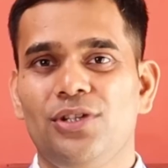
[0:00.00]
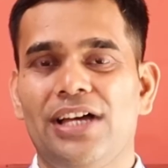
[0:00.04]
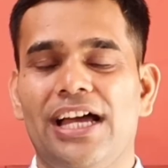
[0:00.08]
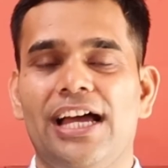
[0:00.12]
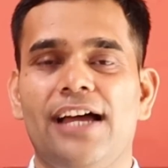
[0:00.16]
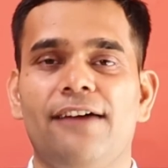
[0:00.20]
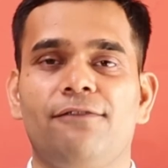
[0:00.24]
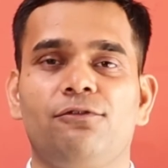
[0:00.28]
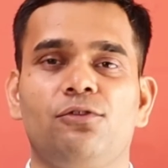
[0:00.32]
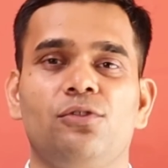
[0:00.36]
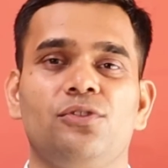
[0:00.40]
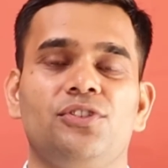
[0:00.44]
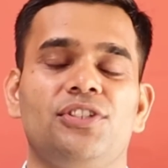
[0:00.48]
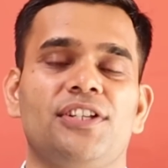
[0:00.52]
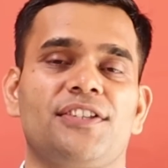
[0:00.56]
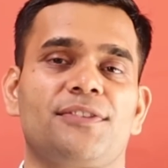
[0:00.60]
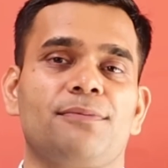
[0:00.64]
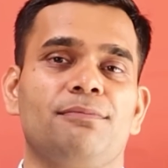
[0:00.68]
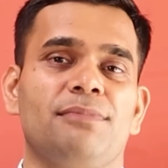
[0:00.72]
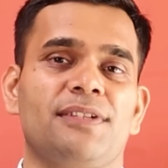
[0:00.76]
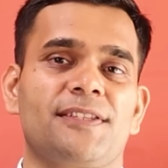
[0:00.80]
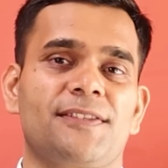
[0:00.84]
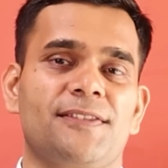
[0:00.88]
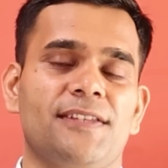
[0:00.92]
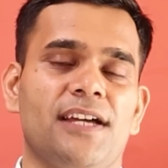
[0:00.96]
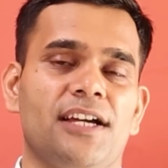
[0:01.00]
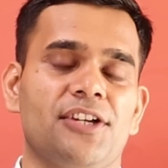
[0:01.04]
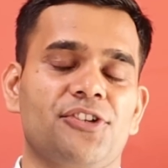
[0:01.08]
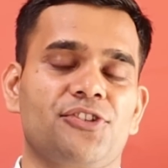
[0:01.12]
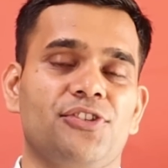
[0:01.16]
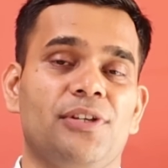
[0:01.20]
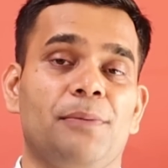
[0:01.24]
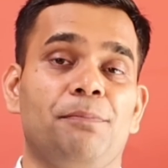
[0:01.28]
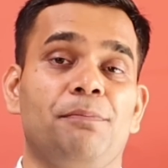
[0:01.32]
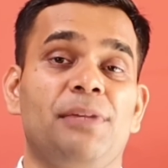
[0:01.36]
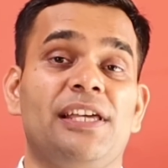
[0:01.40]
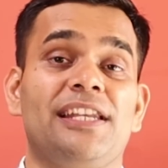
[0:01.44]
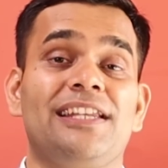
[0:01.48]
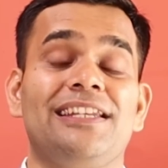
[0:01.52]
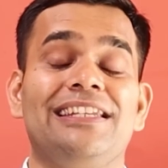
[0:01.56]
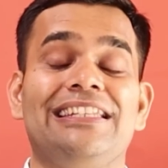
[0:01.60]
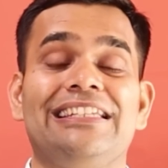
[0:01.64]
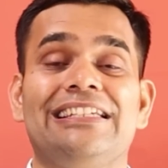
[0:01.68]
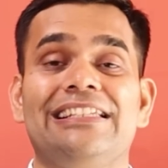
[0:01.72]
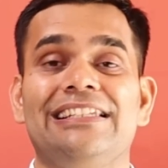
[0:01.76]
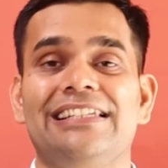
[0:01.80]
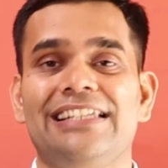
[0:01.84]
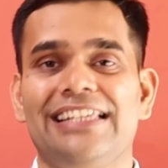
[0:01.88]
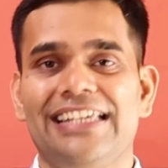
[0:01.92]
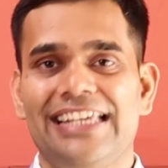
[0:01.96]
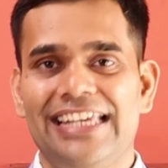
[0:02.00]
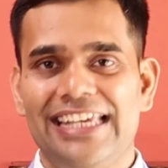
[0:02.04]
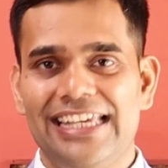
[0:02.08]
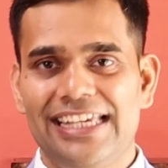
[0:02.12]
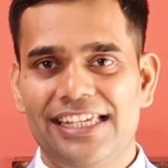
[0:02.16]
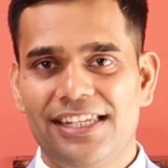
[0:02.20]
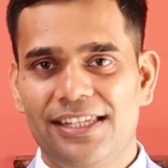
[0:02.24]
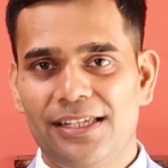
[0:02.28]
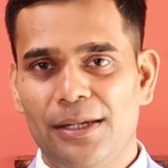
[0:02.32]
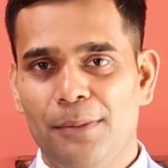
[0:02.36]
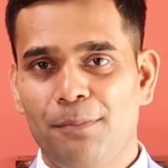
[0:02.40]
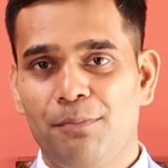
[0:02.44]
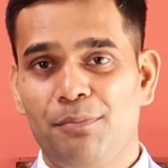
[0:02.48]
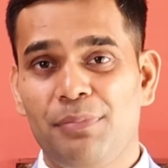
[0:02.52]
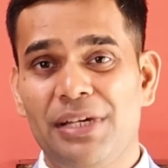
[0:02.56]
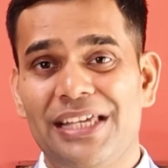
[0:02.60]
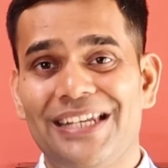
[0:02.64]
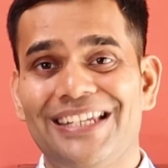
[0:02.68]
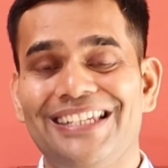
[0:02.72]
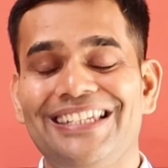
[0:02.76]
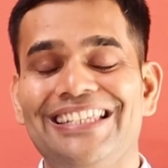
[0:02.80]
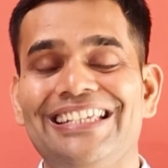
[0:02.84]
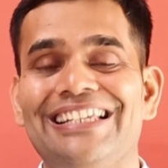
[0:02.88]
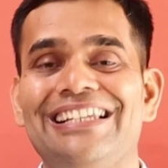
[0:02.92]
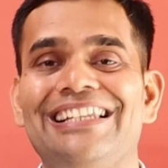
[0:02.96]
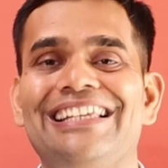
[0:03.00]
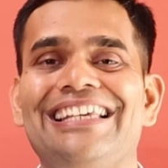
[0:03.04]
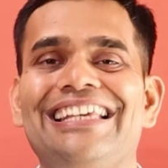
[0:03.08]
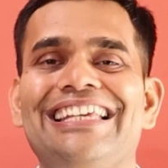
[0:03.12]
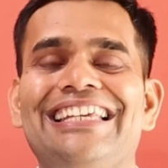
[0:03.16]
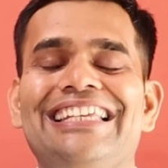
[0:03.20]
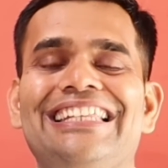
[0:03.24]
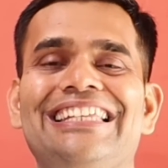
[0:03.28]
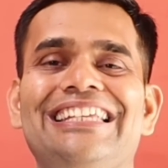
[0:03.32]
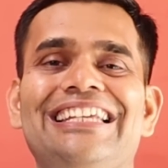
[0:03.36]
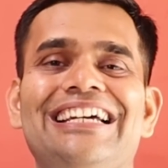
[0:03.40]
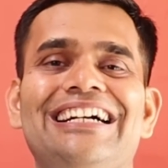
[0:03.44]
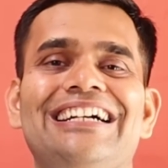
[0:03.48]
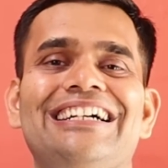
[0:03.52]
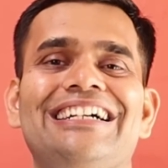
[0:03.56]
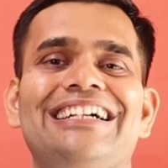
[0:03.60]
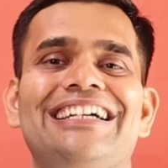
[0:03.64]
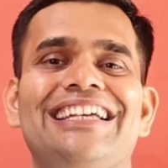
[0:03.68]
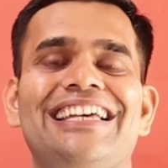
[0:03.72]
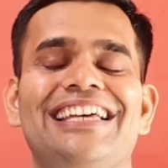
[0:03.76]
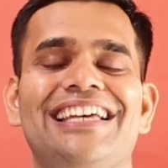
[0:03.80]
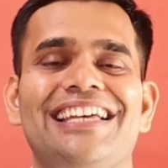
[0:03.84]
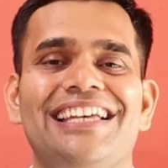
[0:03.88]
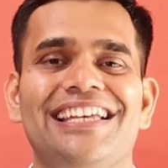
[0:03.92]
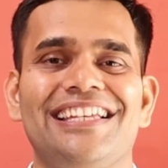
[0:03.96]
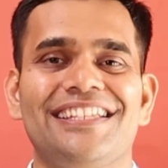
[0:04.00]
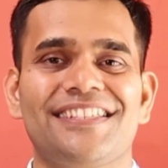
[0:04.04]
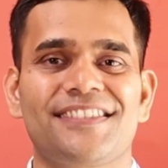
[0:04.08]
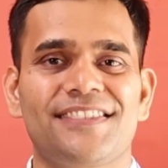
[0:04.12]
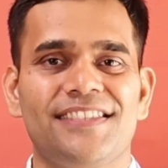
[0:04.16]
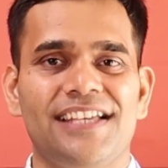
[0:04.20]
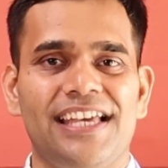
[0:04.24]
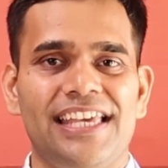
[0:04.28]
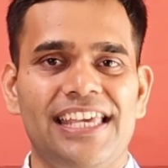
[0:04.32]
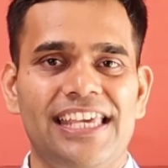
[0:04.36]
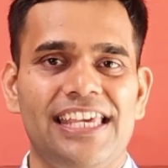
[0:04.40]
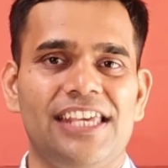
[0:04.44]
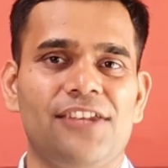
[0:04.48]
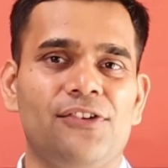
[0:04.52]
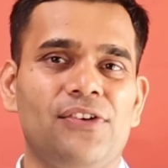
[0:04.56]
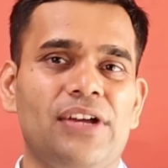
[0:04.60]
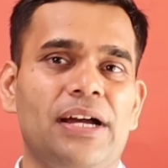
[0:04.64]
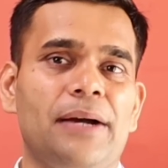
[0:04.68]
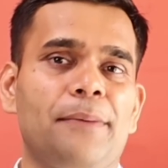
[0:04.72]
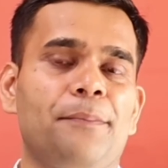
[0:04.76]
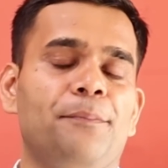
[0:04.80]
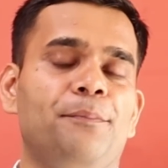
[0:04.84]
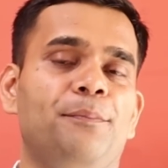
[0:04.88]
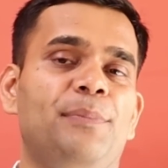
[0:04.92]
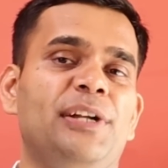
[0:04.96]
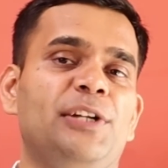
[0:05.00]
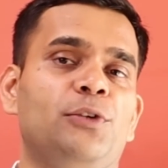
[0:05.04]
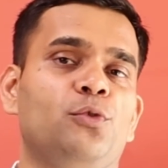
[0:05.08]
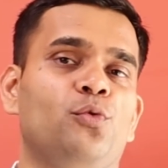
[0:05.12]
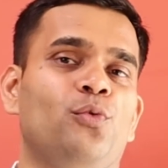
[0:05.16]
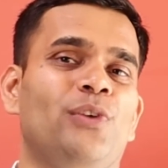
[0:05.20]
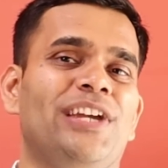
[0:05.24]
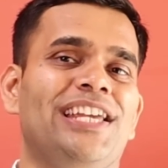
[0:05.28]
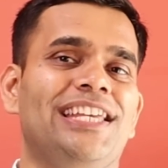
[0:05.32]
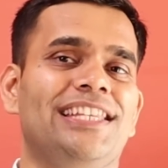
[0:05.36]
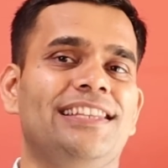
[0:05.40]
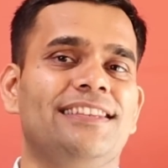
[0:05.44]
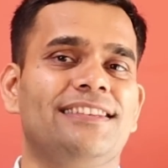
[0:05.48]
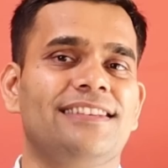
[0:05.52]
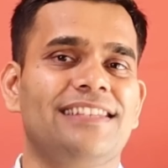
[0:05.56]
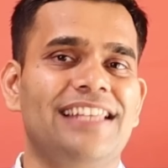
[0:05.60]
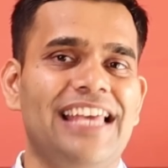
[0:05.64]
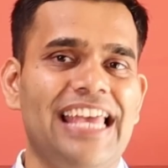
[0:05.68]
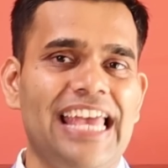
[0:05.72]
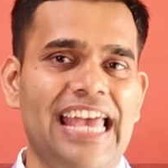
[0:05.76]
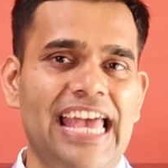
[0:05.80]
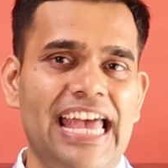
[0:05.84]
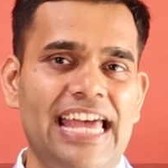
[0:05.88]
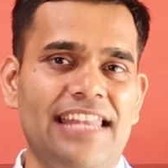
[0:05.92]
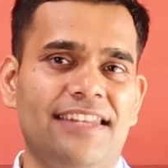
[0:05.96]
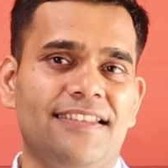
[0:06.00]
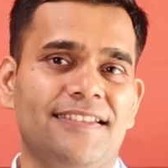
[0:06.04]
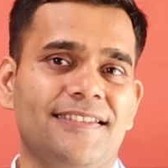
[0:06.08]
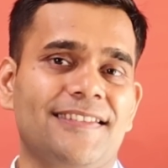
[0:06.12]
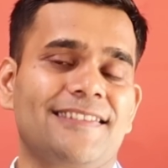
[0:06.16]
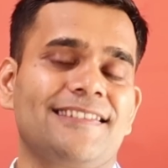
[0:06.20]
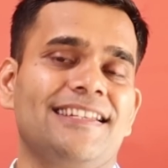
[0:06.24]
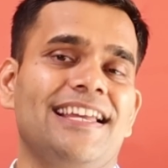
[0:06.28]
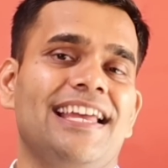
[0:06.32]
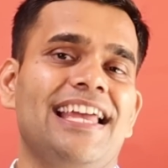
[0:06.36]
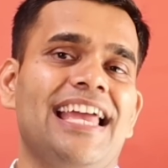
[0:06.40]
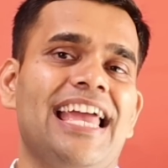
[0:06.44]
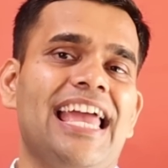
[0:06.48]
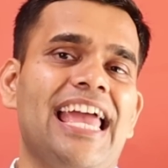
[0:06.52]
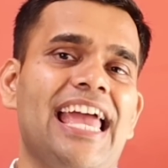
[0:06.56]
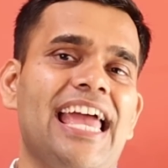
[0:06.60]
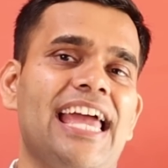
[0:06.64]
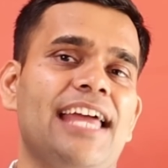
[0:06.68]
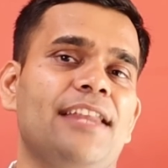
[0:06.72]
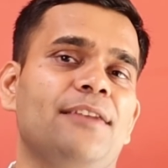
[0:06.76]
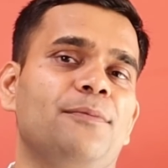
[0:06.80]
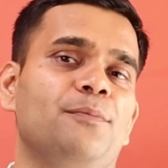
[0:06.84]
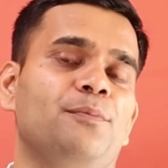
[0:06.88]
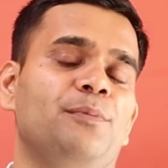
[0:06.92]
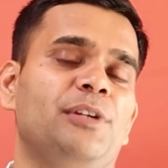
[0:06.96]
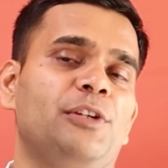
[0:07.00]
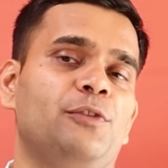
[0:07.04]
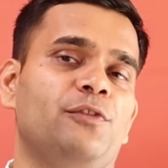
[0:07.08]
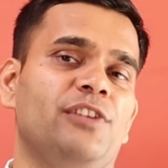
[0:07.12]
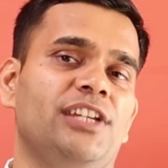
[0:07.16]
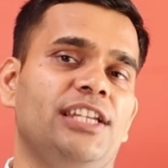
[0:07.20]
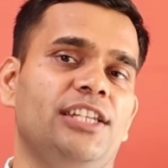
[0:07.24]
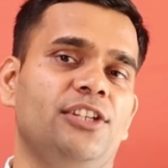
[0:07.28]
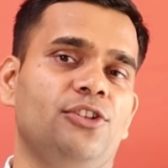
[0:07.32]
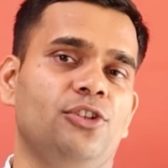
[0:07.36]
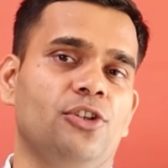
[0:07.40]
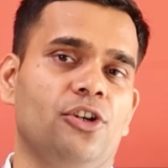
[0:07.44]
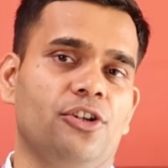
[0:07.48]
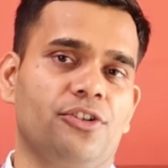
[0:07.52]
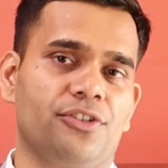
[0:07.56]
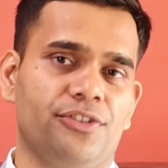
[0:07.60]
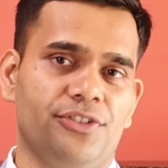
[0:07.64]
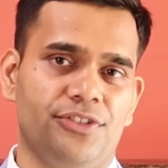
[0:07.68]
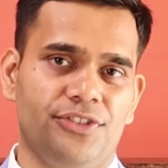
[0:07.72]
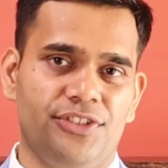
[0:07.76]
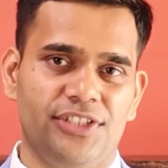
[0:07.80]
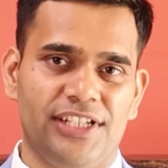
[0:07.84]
You have to just massage the perineal area. Perineal area is the area between anus and between your